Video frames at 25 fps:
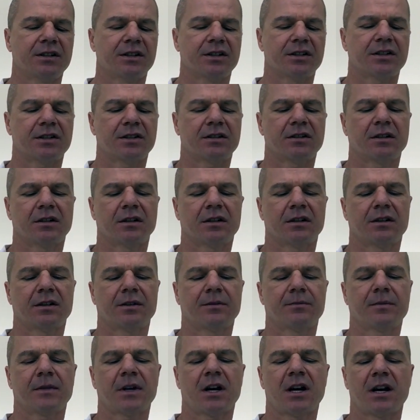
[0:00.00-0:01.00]
Just
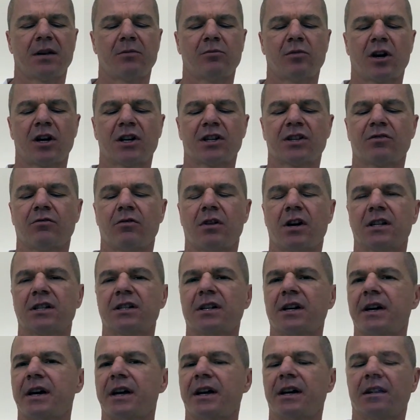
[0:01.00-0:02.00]
the high bar
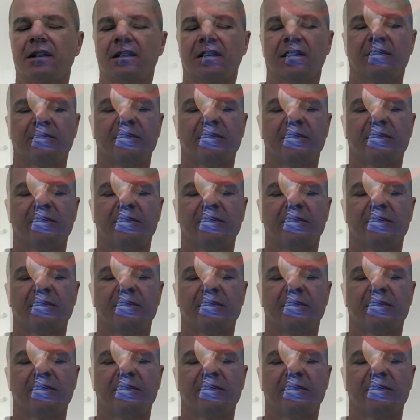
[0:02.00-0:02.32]
squats, I added a little